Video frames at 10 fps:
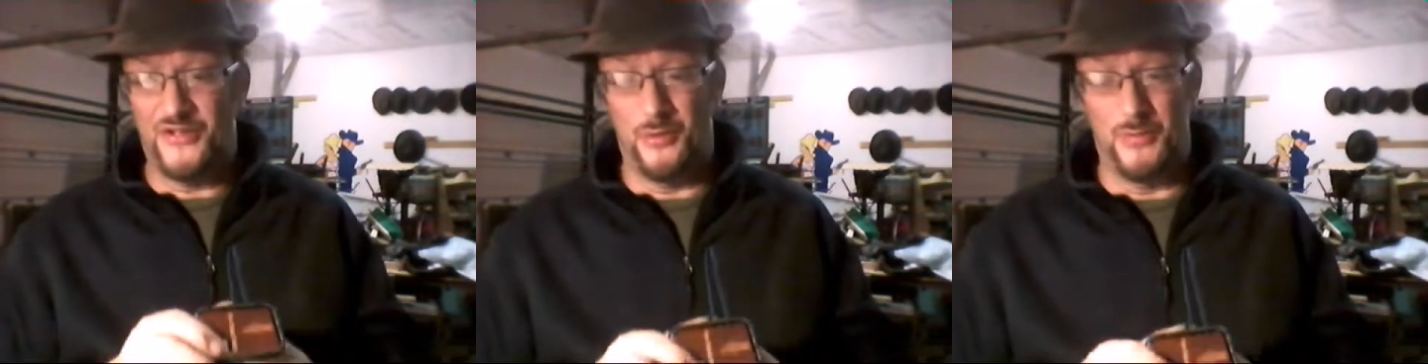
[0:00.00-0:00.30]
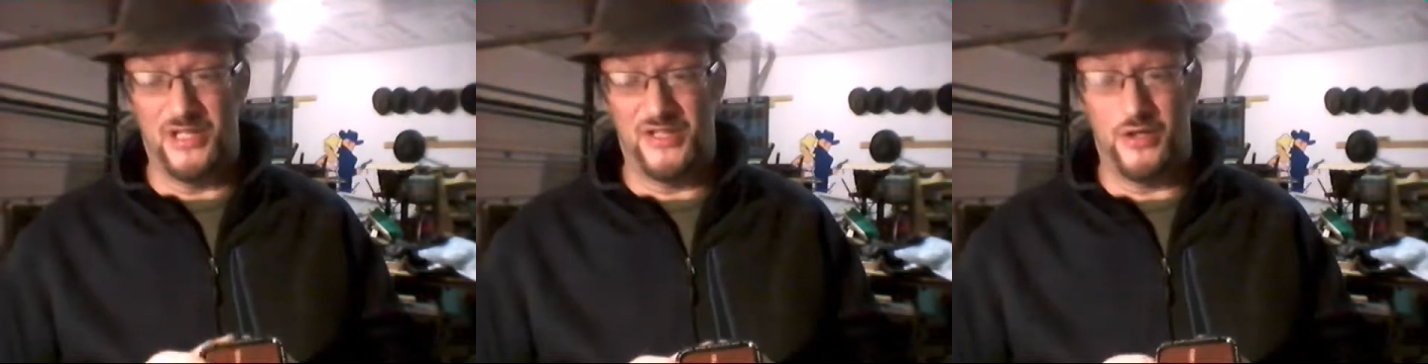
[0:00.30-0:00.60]
so
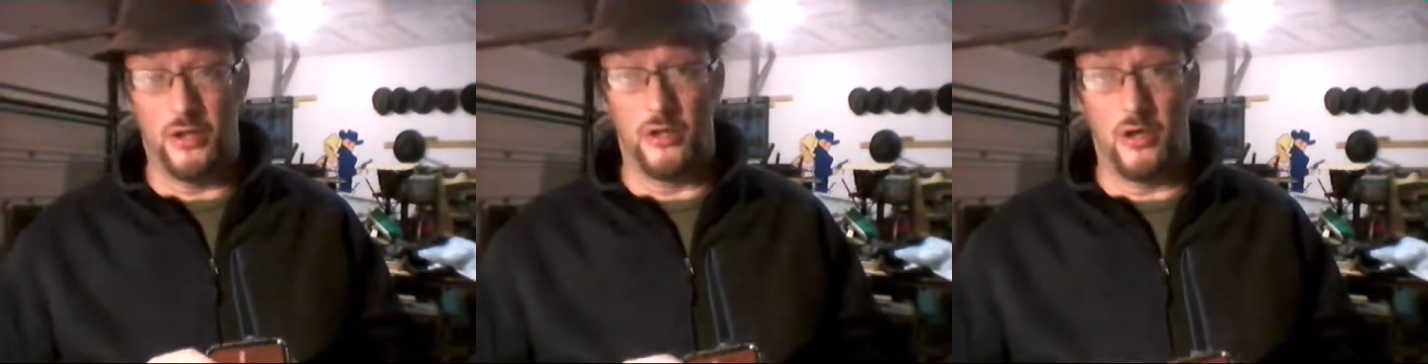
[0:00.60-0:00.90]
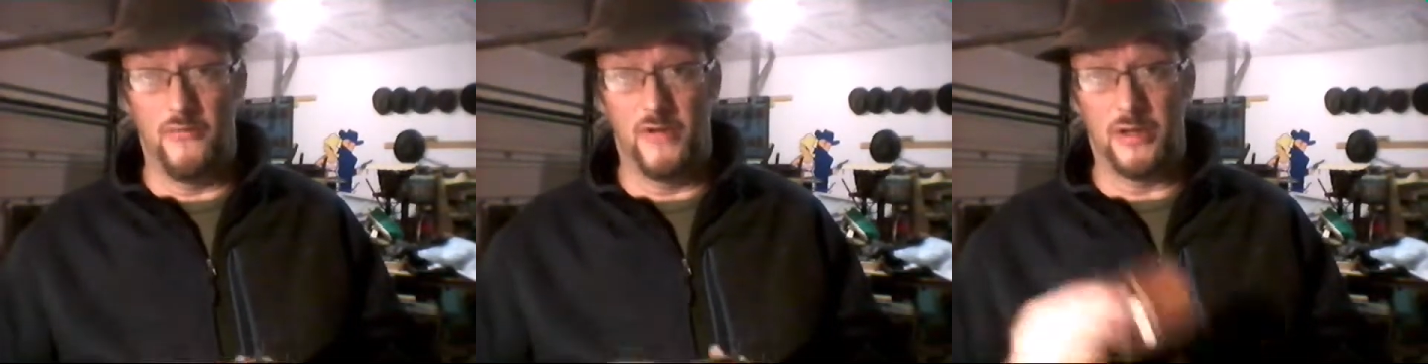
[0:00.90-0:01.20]
I'm about to start
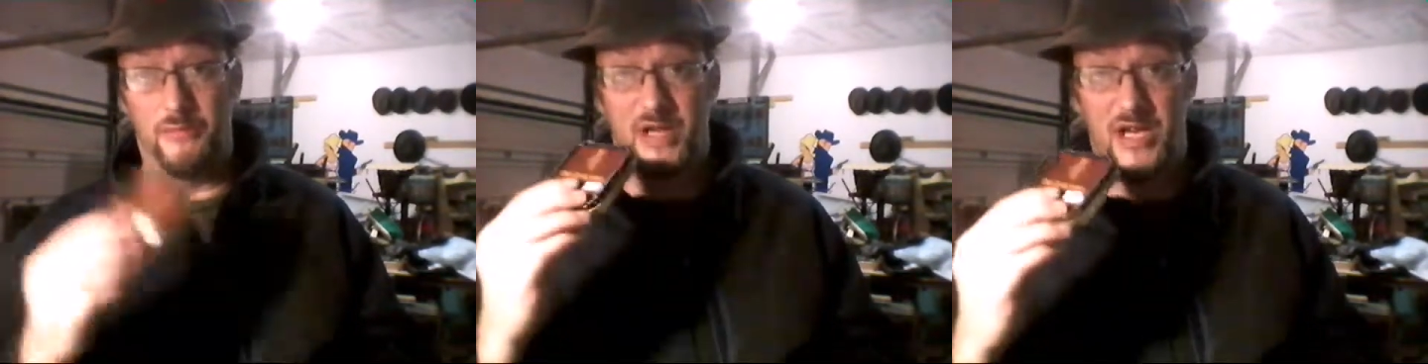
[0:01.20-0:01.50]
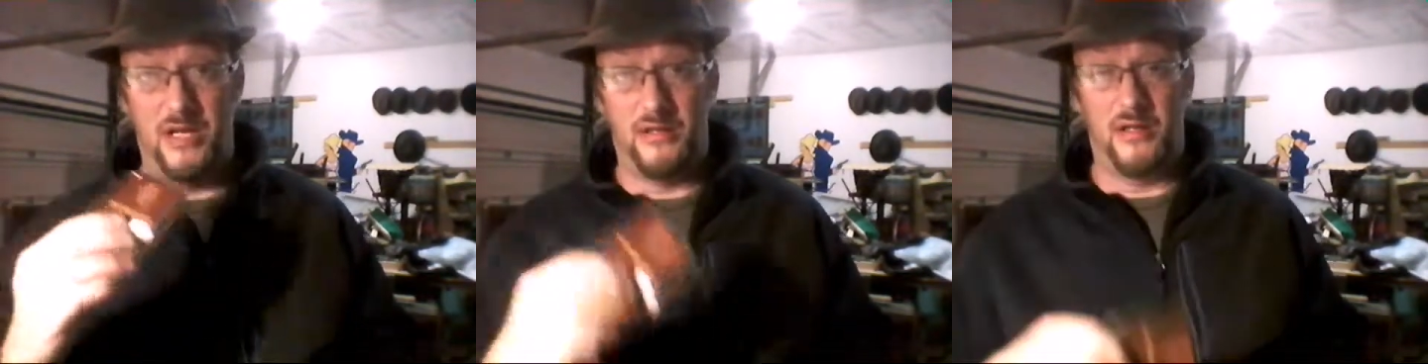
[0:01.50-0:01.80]
carving,
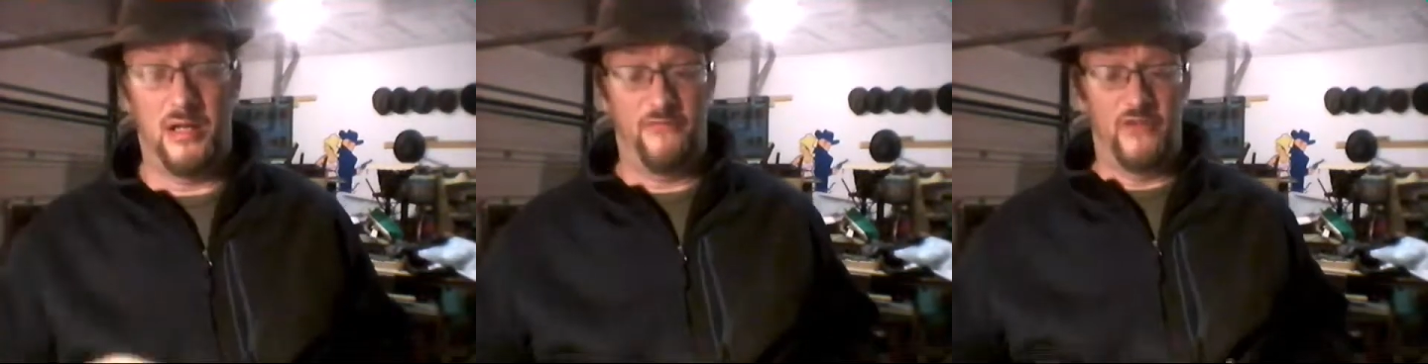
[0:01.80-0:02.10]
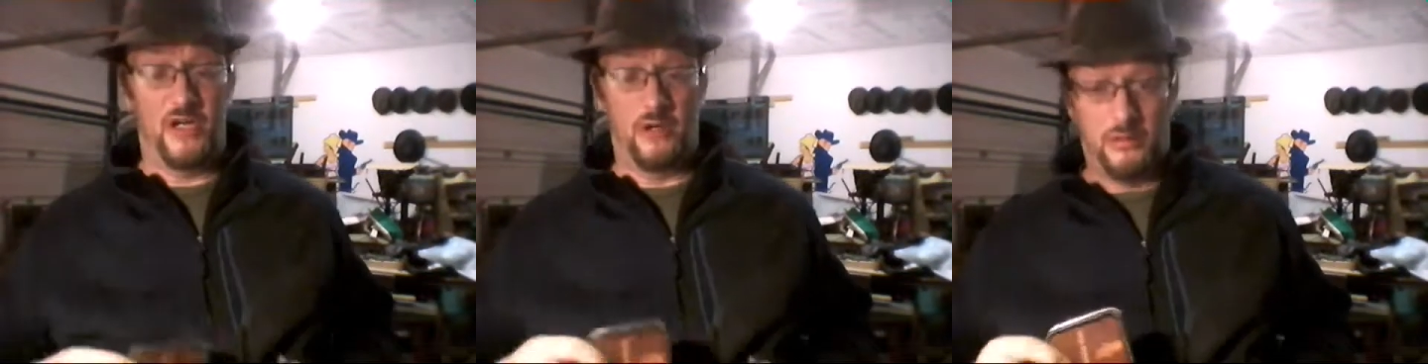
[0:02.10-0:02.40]
and I
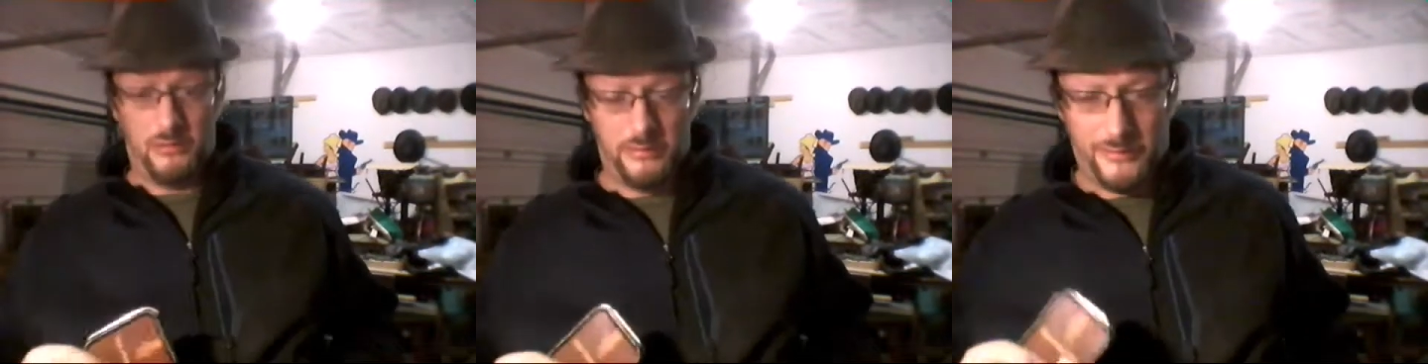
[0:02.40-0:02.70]
figured,